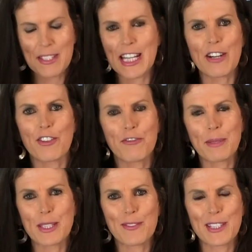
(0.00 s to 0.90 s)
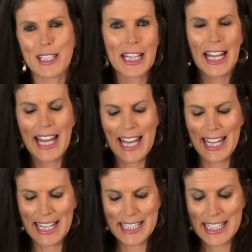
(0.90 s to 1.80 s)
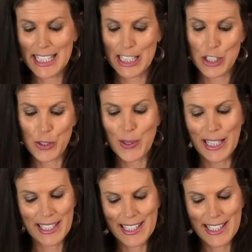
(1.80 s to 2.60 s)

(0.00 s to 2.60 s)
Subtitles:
tear off bits of it and enjoy.